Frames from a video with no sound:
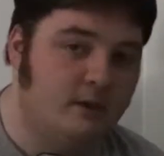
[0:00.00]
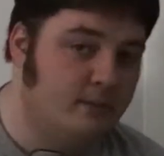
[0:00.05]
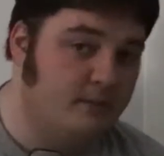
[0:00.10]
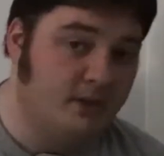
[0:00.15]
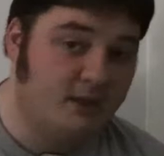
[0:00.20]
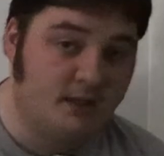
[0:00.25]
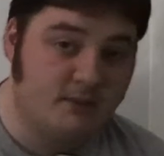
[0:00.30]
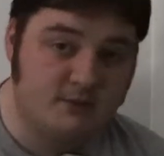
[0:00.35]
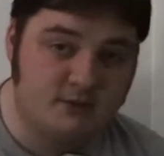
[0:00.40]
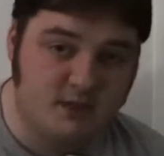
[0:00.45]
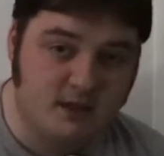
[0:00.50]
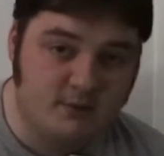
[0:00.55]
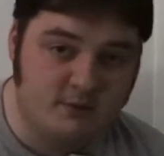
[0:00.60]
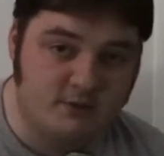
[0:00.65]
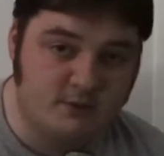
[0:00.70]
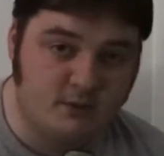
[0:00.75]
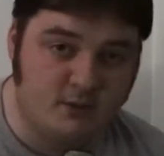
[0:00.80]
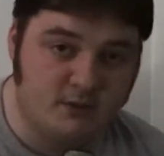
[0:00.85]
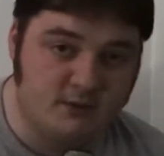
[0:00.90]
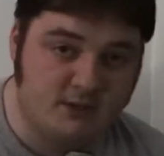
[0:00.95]
My name's
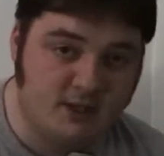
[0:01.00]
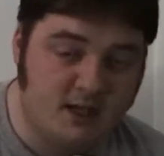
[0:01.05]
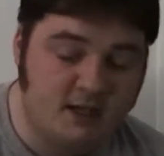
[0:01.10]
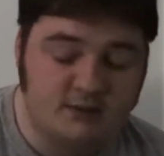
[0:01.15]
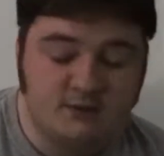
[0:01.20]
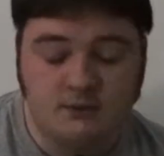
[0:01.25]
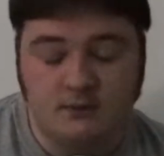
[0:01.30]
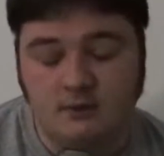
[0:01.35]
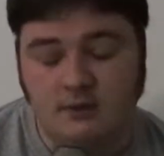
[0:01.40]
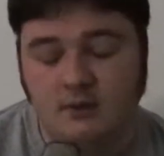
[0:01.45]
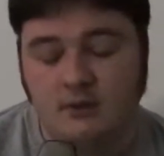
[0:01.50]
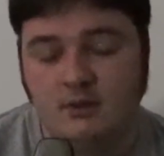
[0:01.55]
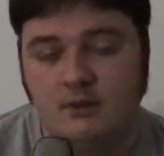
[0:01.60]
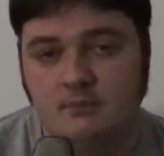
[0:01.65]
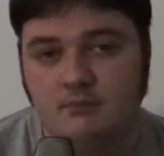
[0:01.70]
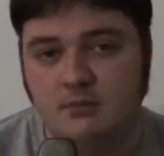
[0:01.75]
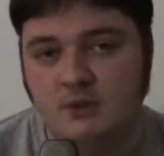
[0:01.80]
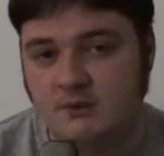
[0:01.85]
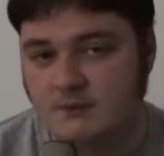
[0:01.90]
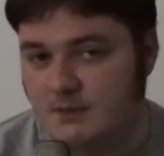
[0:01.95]
Thomas Wallace Castle.
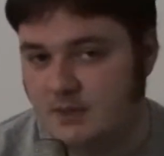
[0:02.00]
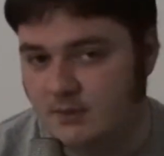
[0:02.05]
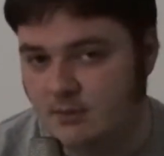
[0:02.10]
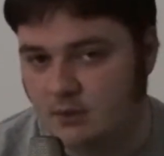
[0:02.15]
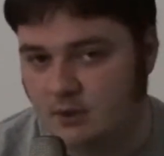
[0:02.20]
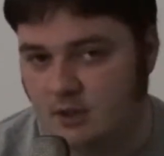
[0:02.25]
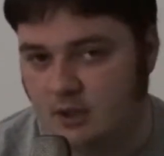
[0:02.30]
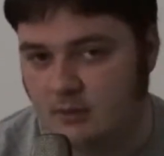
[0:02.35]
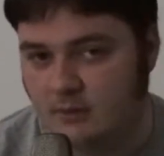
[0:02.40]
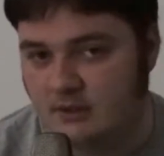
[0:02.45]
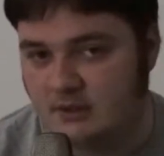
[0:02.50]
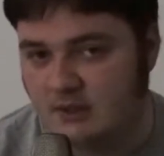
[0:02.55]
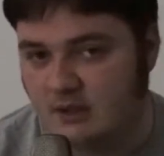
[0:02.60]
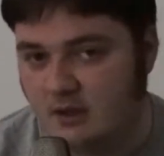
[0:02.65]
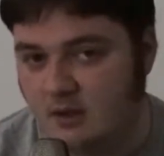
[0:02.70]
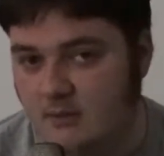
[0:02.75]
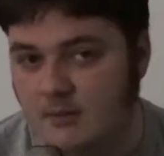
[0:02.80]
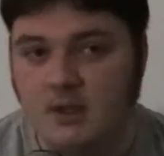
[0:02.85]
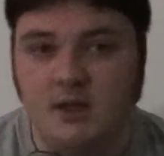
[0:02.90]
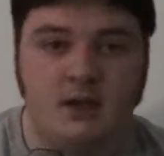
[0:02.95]
Most people call me
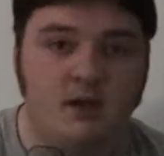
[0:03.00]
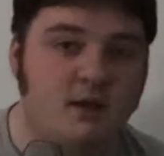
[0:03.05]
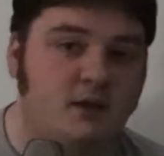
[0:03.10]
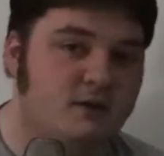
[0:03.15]
Tom.